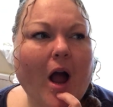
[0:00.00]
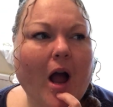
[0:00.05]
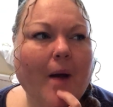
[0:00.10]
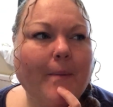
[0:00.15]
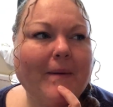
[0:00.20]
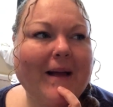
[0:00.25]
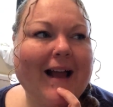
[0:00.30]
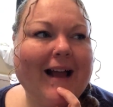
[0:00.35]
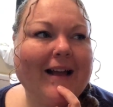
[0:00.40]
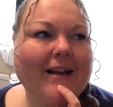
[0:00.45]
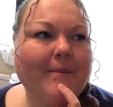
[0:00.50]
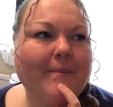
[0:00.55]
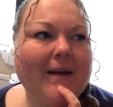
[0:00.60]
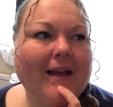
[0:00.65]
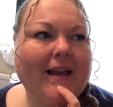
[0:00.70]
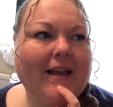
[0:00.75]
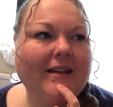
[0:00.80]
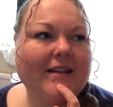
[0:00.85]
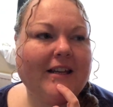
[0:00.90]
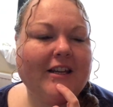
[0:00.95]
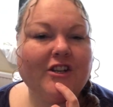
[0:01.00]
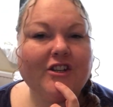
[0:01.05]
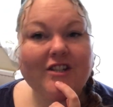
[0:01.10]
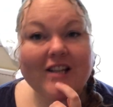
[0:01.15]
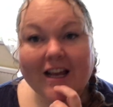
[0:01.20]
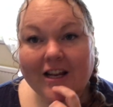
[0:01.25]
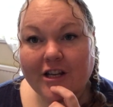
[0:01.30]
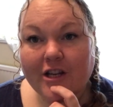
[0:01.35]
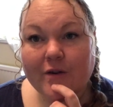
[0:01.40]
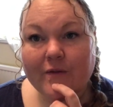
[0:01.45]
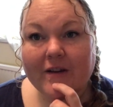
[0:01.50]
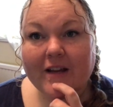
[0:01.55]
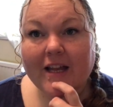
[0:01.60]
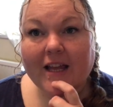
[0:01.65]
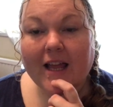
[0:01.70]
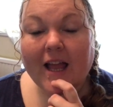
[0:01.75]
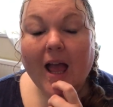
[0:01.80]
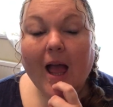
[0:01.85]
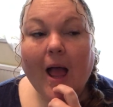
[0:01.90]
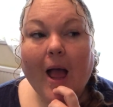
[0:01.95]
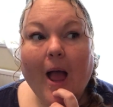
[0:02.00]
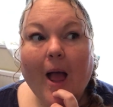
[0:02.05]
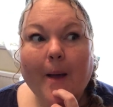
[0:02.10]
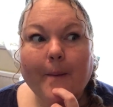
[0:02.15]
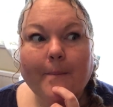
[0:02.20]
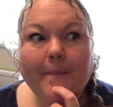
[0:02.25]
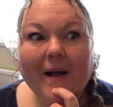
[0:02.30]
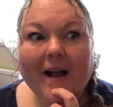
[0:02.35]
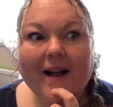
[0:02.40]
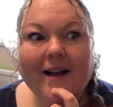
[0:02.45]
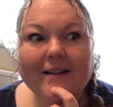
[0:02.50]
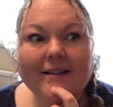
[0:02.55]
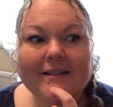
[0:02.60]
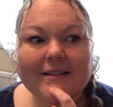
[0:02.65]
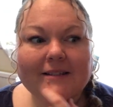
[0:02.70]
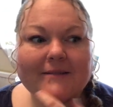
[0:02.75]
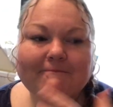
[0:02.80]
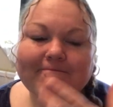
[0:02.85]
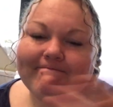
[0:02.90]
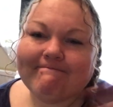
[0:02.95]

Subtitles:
up and made in January, but